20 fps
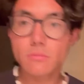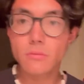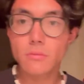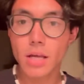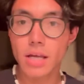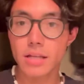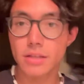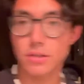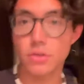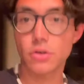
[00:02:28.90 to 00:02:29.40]

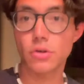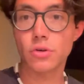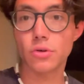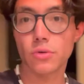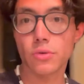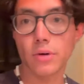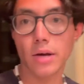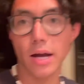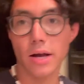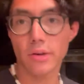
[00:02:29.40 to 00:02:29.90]

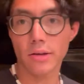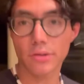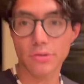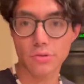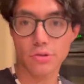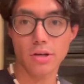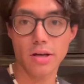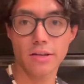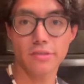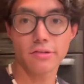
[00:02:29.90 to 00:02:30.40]
Anywho, I'll let you
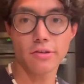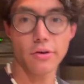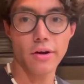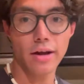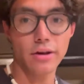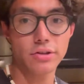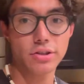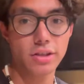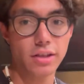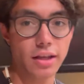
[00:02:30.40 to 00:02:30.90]
guys know how
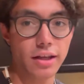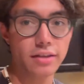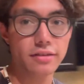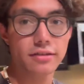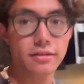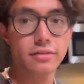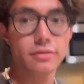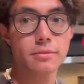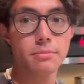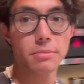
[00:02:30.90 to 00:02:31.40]
she likes
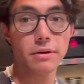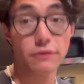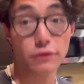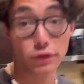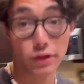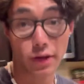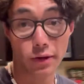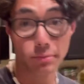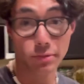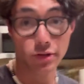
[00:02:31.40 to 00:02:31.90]
it, but for
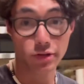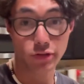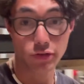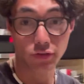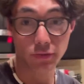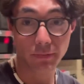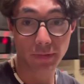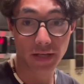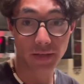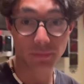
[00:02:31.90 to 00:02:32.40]
now I'm gonna go to
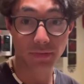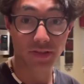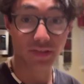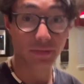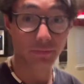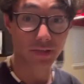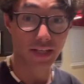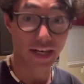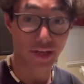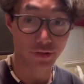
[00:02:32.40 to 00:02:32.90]
bed because I'm
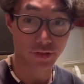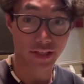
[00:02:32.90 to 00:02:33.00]
tired